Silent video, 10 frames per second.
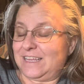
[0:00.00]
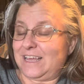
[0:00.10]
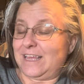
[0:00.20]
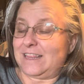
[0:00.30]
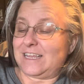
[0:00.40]

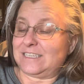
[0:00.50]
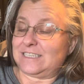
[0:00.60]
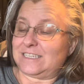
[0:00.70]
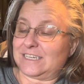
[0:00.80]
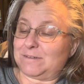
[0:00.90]
and then
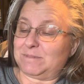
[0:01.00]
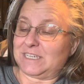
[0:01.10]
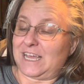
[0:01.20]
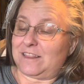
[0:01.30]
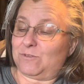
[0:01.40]
stick them
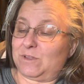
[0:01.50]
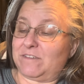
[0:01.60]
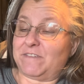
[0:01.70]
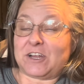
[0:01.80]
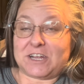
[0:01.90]
together with
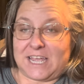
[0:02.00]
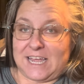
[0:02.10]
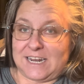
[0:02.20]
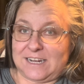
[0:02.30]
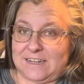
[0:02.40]

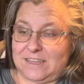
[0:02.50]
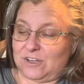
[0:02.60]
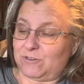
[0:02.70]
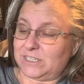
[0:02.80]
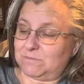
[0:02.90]
the
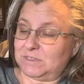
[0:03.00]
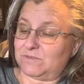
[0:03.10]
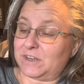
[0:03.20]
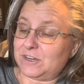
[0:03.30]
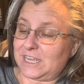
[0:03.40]
Christmas
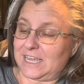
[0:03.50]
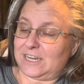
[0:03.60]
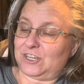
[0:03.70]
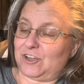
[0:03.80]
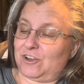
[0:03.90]

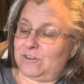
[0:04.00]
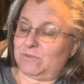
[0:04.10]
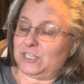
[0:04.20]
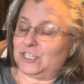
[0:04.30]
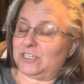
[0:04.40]
variegated yarn,
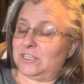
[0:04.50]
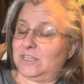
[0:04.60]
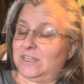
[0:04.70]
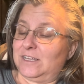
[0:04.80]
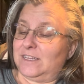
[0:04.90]
which
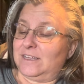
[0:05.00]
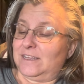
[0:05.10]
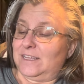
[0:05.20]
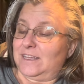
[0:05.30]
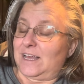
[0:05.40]

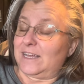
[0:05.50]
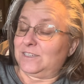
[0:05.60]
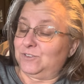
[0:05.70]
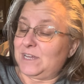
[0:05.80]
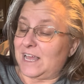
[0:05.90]
I
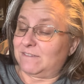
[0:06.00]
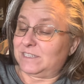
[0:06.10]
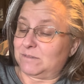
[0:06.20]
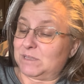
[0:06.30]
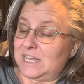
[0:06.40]
do have
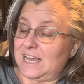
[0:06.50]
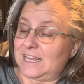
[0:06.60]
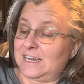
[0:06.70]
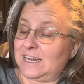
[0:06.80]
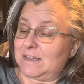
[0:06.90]
some of
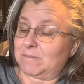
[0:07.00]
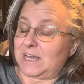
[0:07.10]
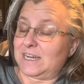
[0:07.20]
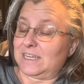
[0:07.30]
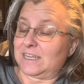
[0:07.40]
that, and I'm
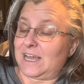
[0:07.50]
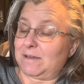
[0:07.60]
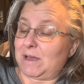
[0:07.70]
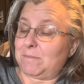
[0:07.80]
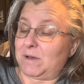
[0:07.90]

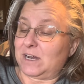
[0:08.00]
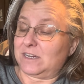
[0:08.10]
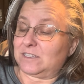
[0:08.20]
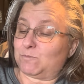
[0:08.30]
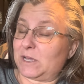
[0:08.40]
I bought
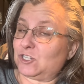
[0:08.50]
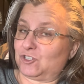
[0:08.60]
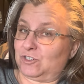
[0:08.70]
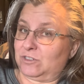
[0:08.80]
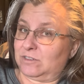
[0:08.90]
it
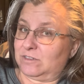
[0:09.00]
special.